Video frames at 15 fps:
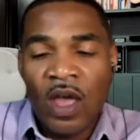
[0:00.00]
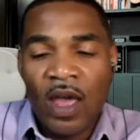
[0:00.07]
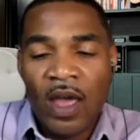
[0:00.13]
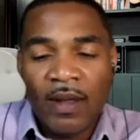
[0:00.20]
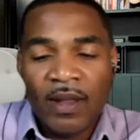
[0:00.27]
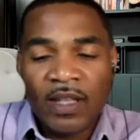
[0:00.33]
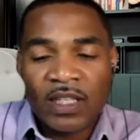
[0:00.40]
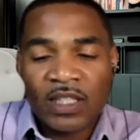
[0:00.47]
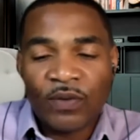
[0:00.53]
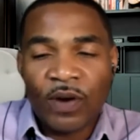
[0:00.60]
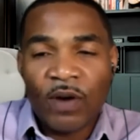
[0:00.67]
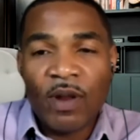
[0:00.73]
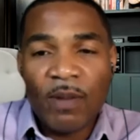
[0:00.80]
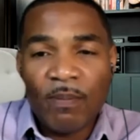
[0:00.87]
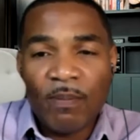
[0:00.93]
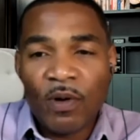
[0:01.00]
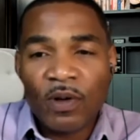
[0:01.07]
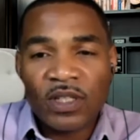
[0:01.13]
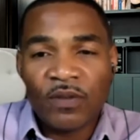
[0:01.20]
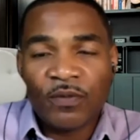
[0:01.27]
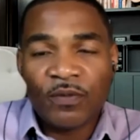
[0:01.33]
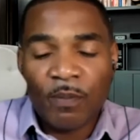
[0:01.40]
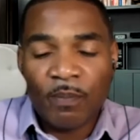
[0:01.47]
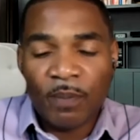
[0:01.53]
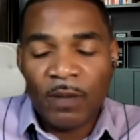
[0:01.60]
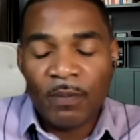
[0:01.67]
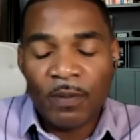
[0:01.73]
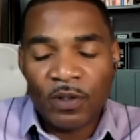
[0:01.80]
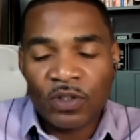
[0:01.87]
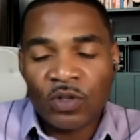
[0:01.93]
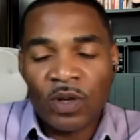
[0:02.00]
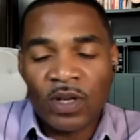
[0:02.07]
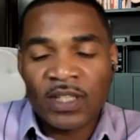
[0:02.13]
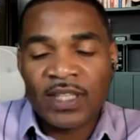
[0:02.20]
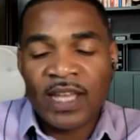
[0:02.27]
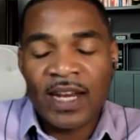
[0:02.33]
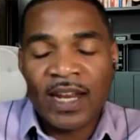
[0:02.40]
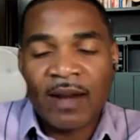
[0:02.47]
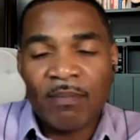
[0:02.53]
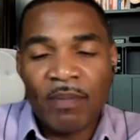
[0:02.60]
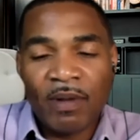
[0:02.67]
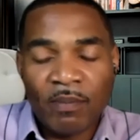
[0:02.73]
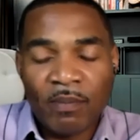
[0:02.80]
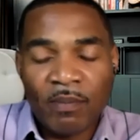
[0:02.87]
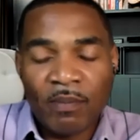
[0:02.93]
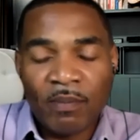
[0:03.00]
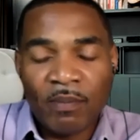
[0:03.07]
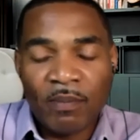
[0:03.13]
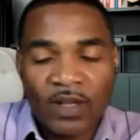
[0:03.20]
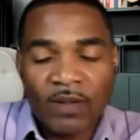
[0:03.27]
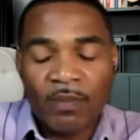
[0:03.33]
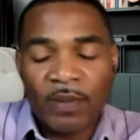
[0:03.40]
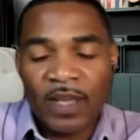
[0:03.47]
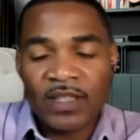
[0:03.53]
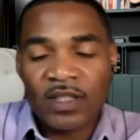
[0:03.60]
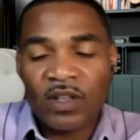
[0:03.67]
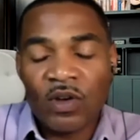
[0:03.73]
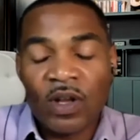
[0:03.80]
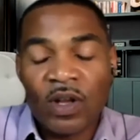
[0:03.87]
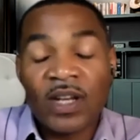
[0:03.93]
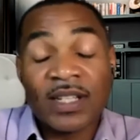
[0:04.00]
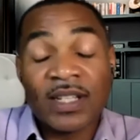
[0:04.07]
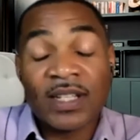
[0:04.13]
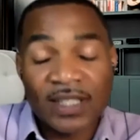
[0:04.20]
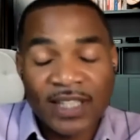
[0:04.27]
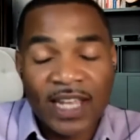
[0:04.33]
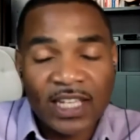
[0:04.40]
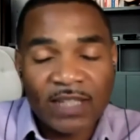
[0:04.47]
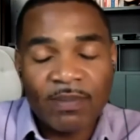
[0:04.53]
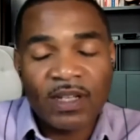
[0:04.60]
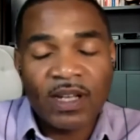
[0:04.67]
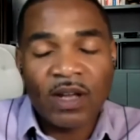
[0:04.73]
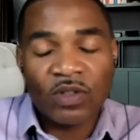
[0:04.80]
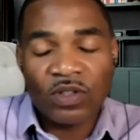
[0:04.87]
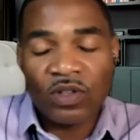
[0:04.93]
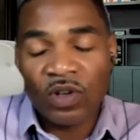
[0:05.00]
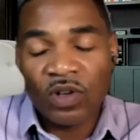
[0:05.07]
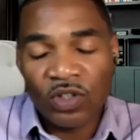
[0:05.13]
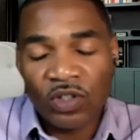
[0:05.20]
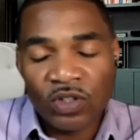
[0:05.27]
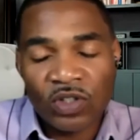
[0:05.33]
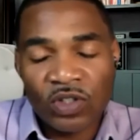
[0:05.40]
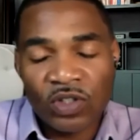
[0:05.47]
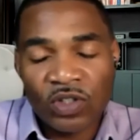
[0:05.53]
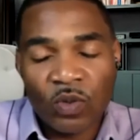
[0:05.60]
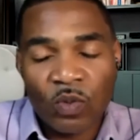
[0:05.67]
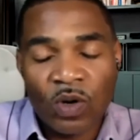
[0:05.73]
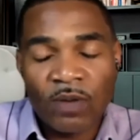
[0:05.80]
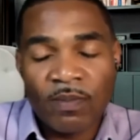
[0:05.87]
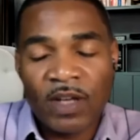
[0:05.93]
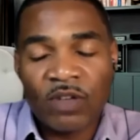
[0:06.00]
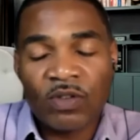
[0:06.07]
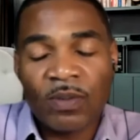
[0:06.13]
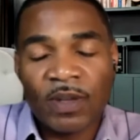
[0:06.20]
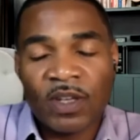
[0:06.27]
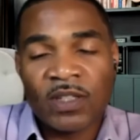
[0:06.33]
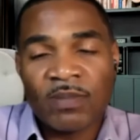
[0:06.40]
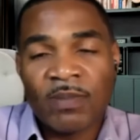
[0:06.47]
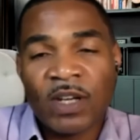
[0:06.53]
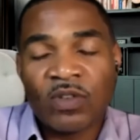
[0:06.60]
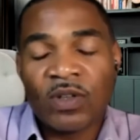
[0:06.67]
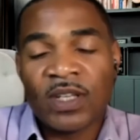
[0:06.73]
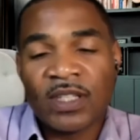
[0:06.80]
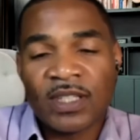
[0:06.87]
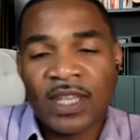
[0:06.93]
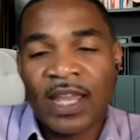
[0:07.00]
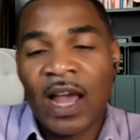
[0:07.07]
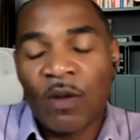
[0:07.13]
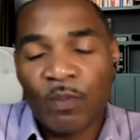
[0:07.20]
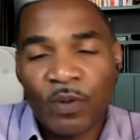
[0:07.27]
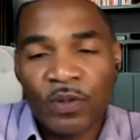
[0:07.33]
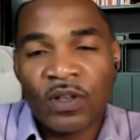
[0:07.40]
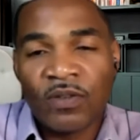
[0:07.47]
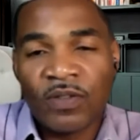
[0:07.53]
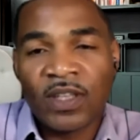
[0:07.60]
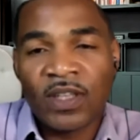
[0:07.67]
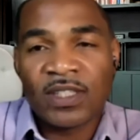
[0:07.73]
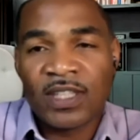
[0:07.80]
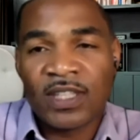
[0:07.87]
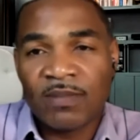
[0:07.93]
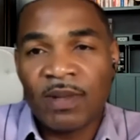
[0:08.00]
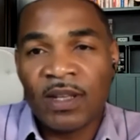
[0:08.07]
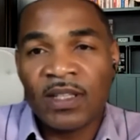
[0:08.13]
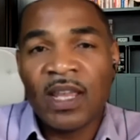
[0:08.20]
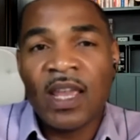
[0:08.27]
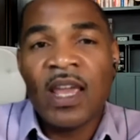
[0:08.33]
It's very important for people to understand that the metric based on an assessment, I do not use the word metric because metric is the output of the assessment.